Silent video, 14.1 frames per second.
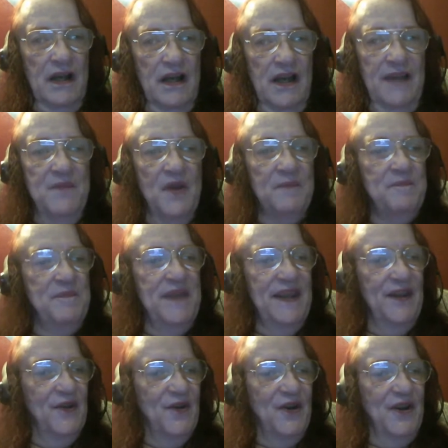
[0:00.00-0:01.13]
I'm not
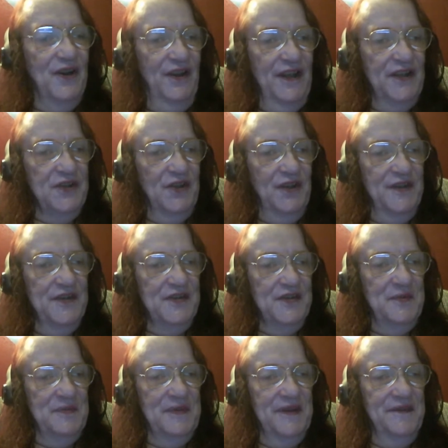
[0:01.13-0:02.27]
big on
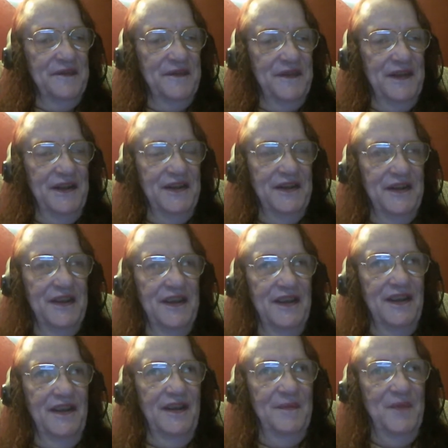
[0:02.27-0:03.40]
electoralism. I think
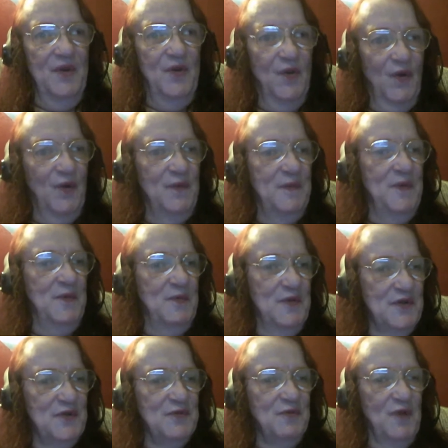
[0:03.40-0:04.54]
Emma Goldman
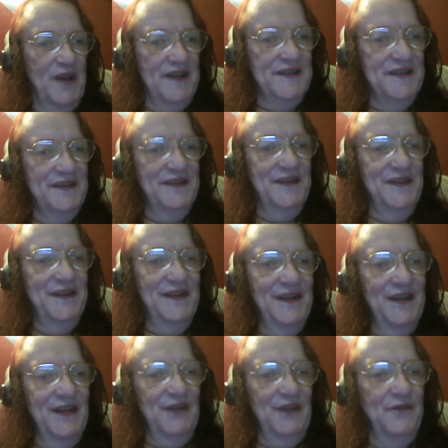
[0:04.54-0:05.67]
was right.
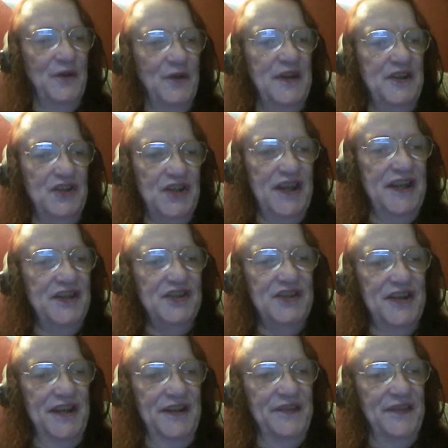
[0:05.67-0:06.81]
If voting
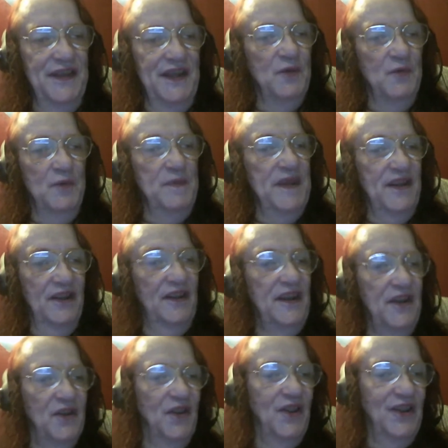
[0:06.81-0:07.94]
changed anything, it would be
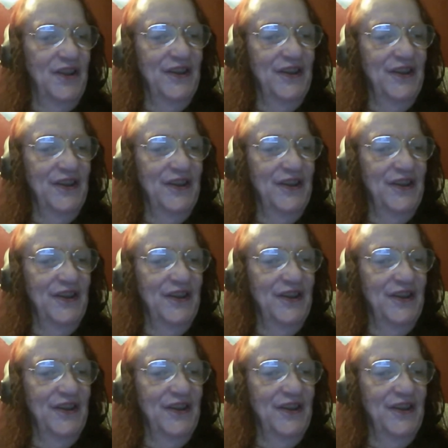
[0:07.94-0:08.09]
illegal.